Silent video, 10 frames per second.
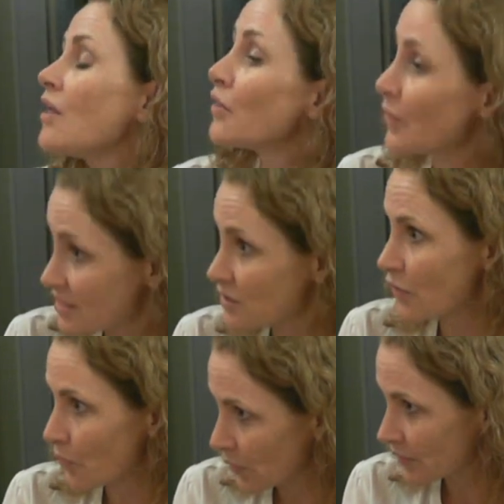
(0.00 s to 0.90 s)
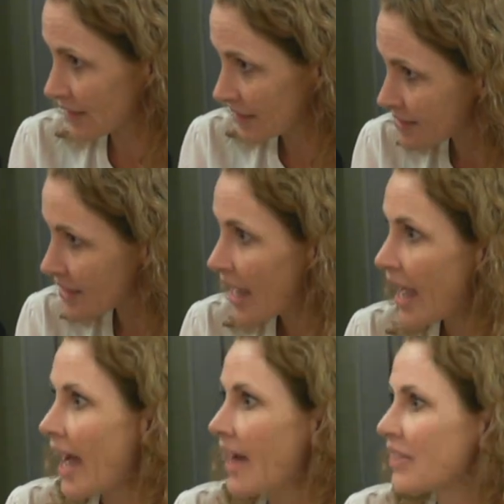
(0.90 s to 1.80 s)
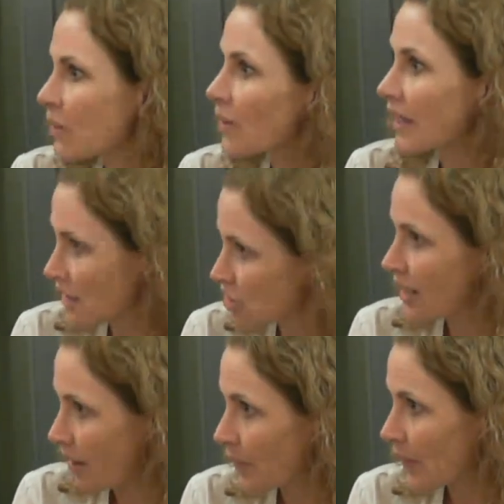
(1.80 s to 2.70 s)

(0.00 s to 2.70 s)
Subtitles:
the rest of the world is. I think we're catching up.